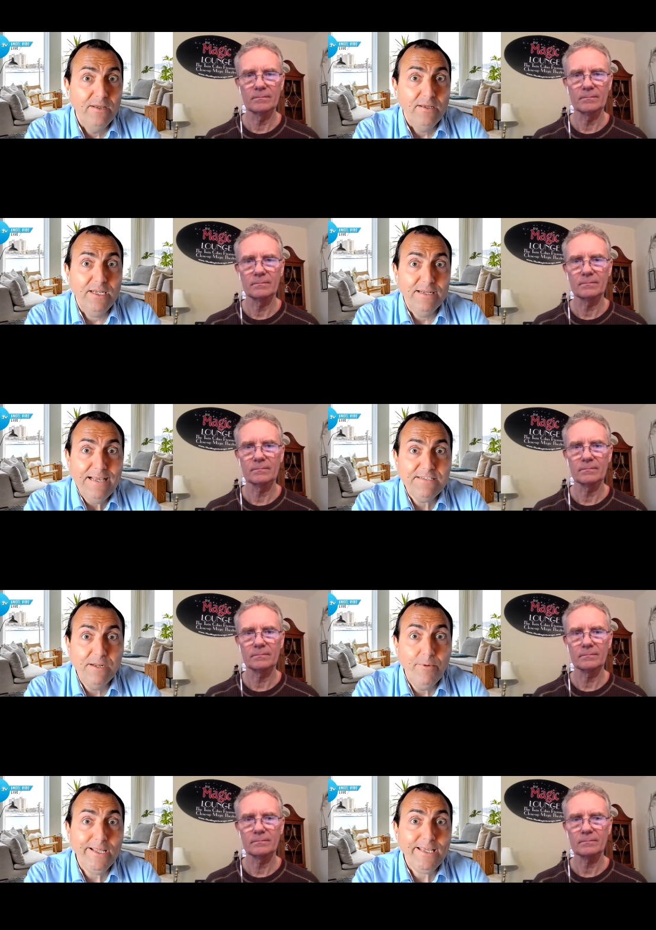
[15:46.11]
Speaker 1: in Latin
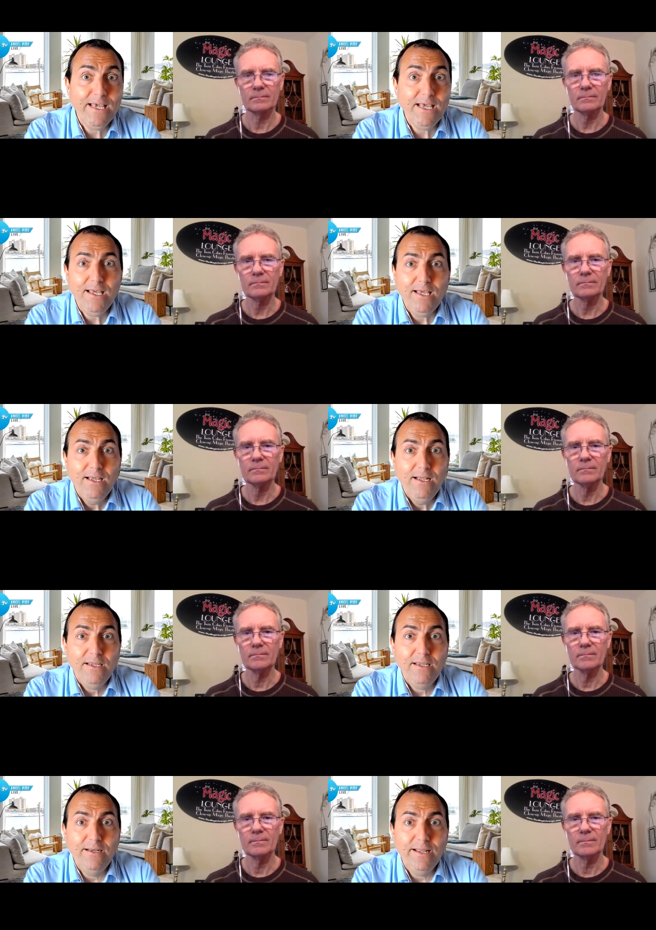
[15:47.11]
America,
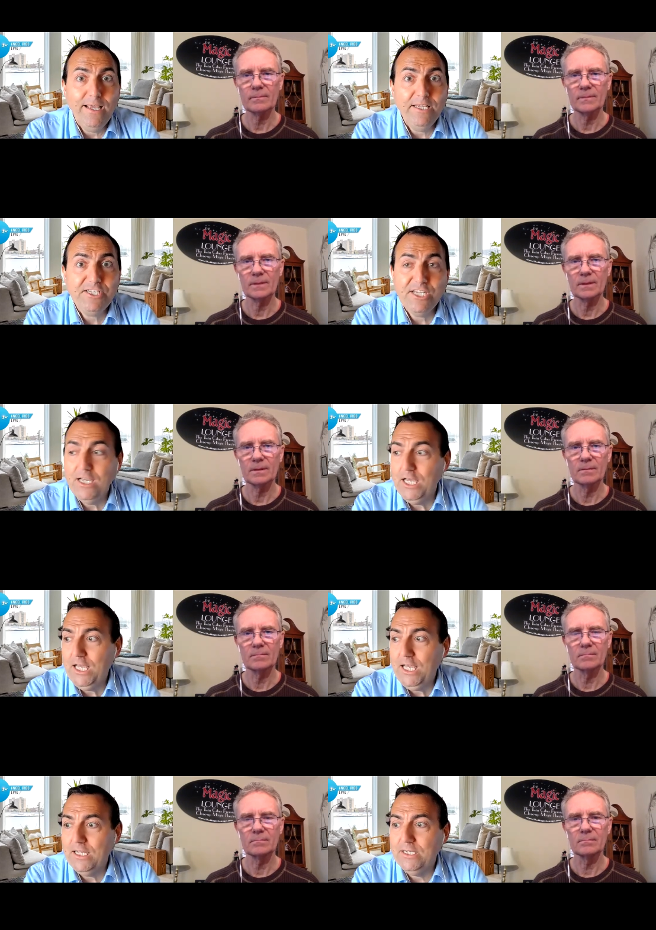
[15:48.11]
in
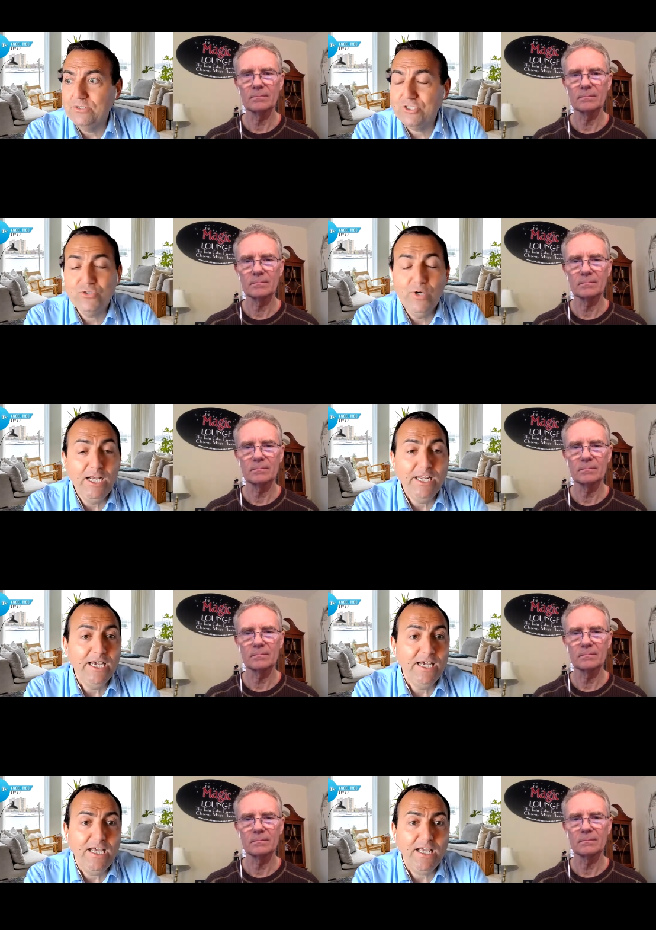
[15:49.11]
Asia, in
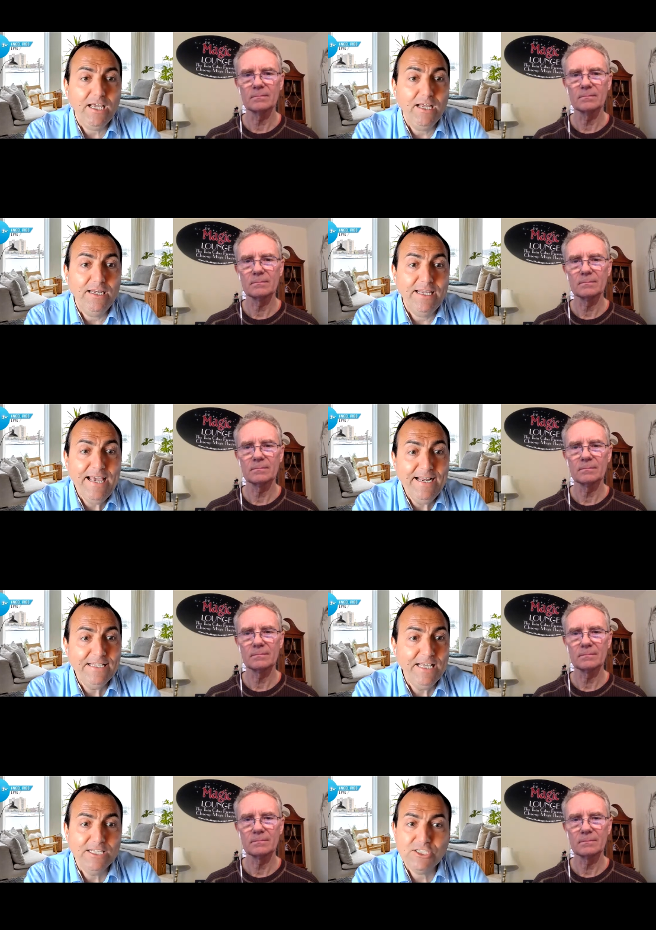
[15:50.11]
Australia, in
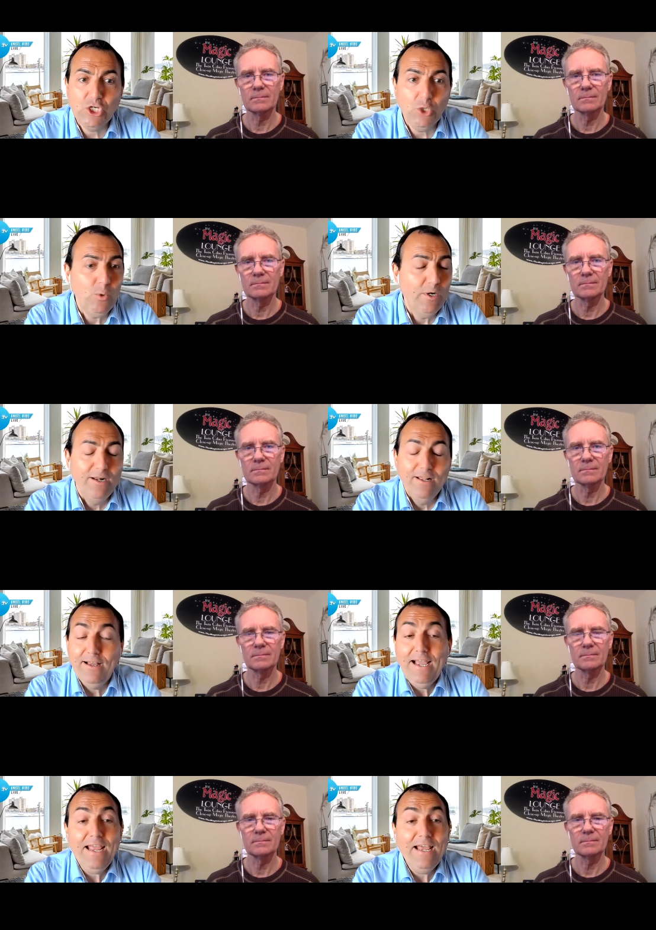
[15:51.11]
Canada. So
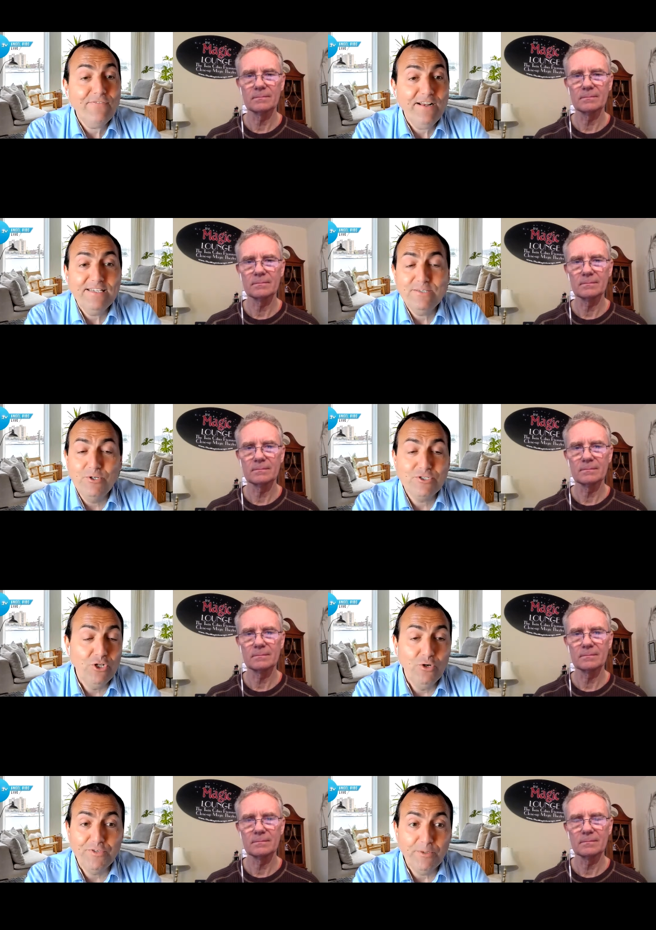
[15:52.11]
I have customers
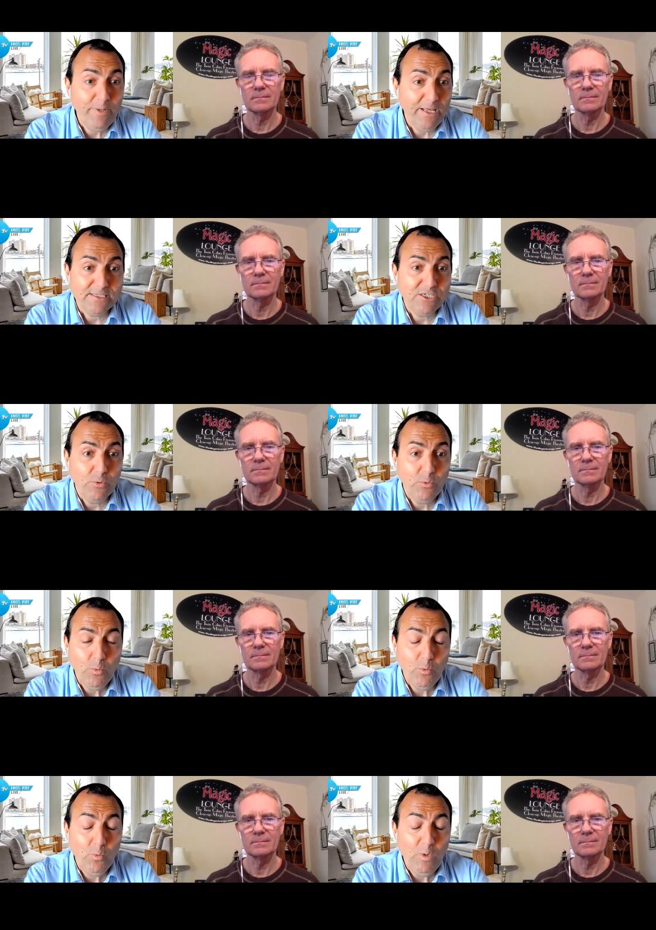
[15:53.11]
all over the place. So
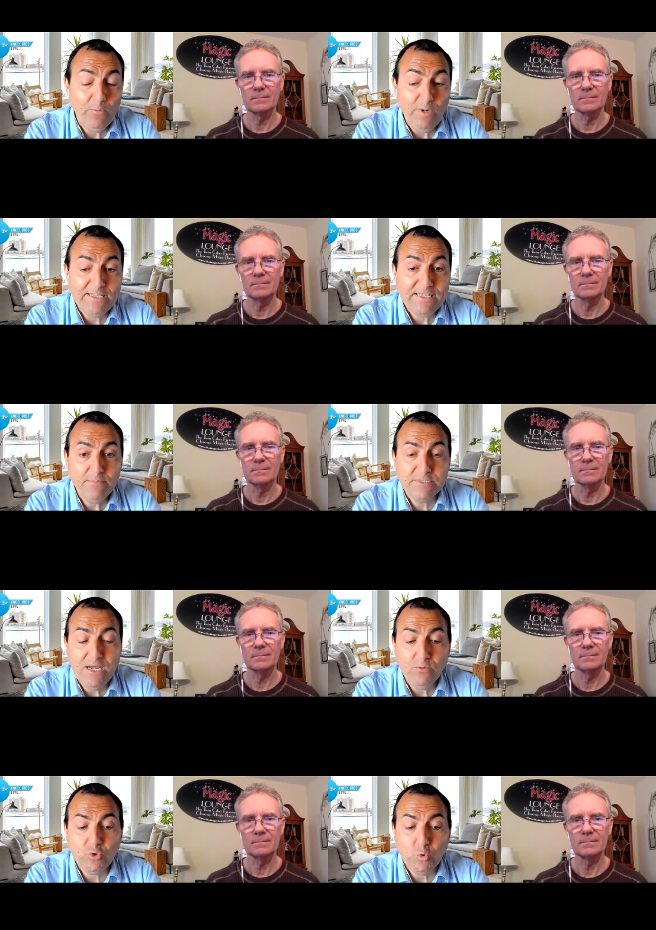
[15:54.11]
w- when it comes
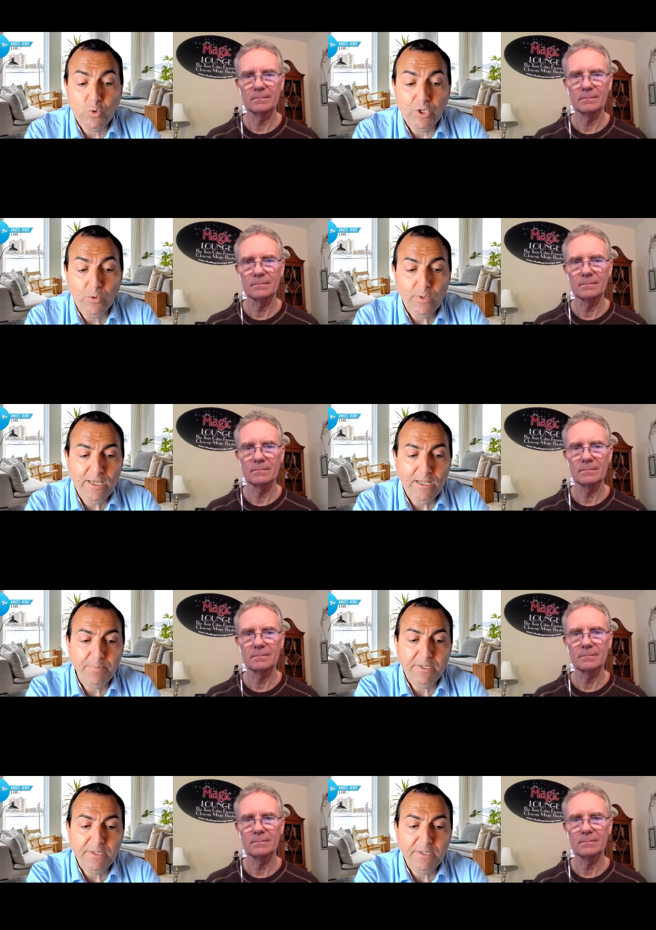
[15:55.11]
down to you know
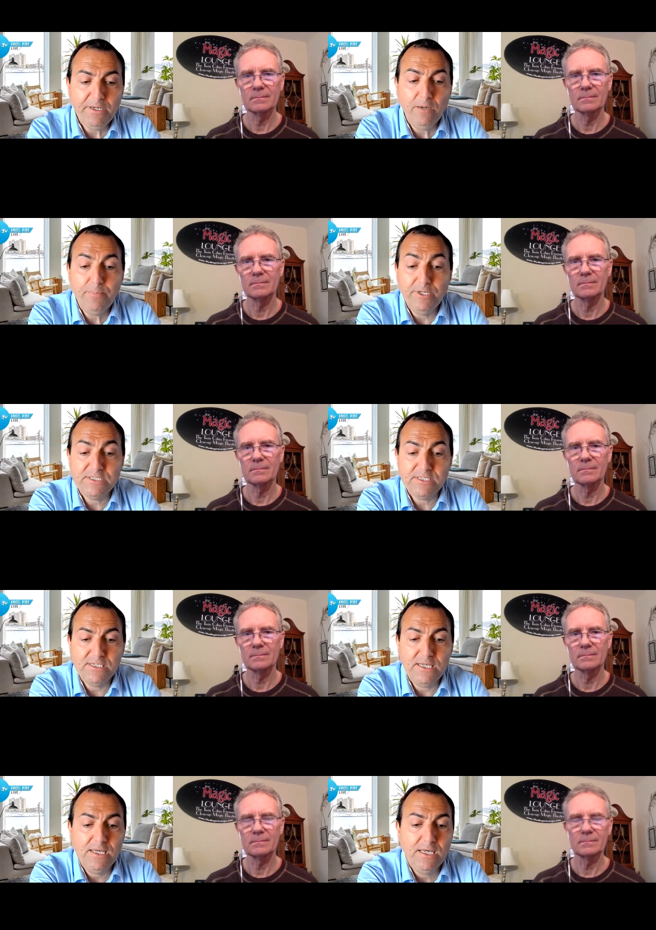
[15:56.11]
helping companies
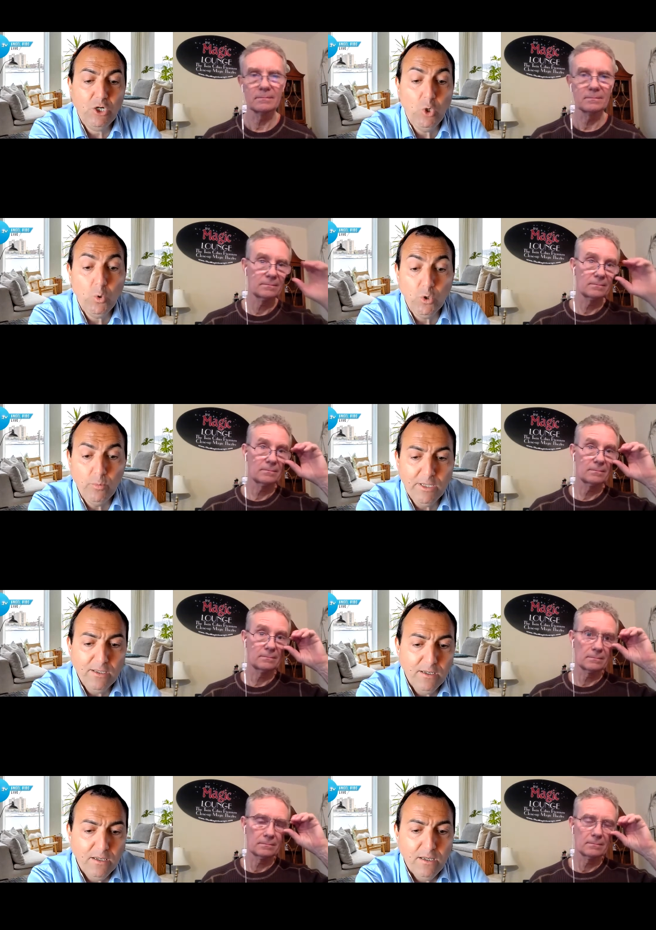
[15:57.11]
uh, go global,
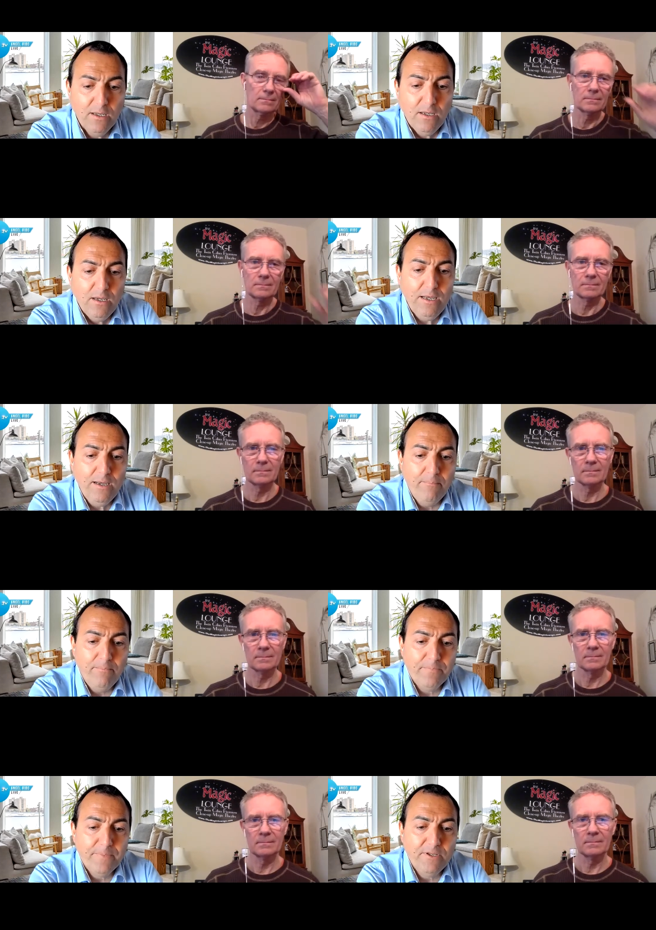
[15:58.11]

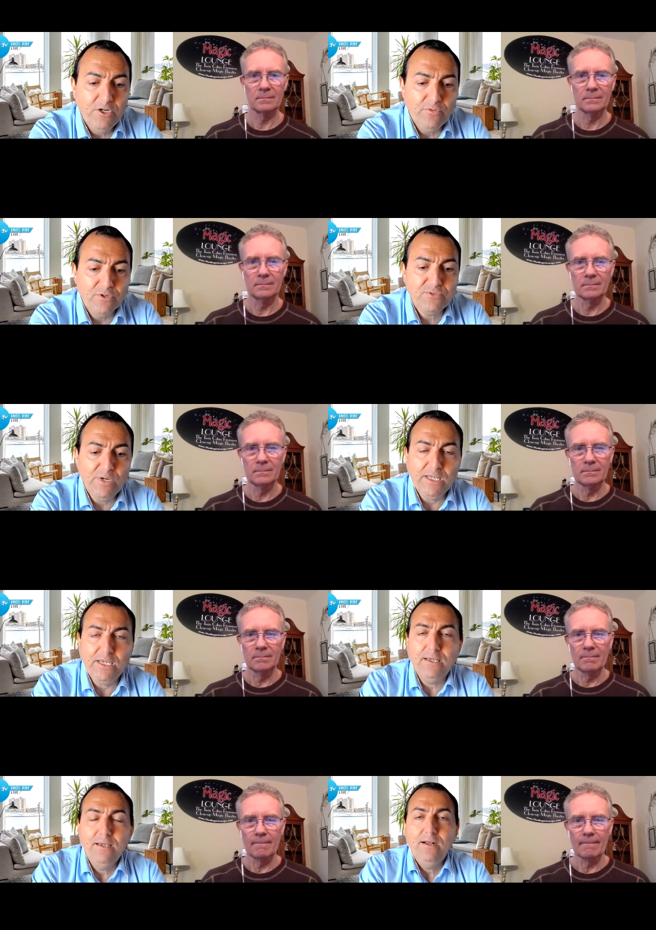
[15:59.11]
um, you know there's
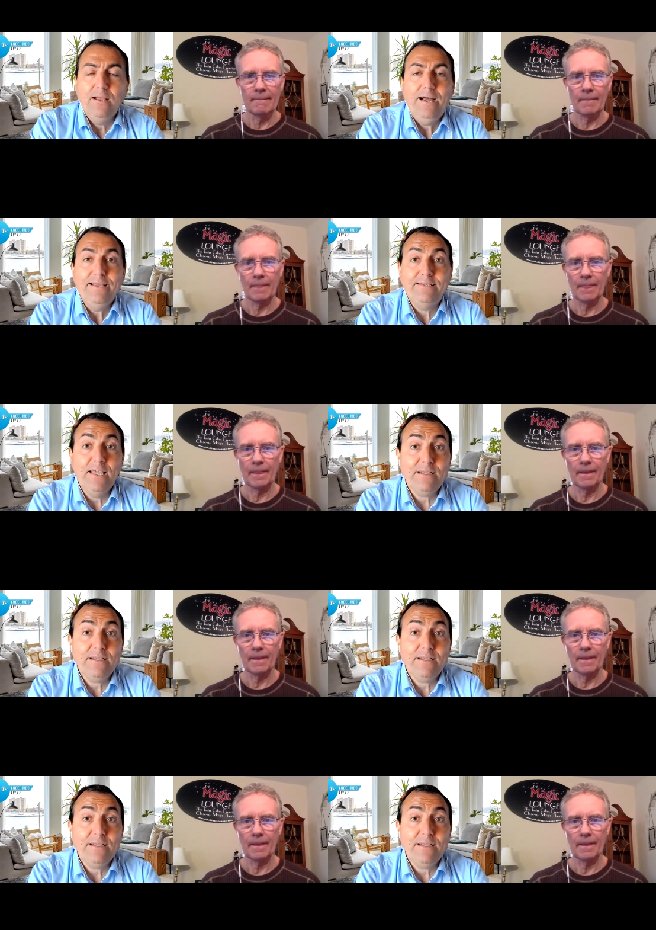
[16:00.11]
really I take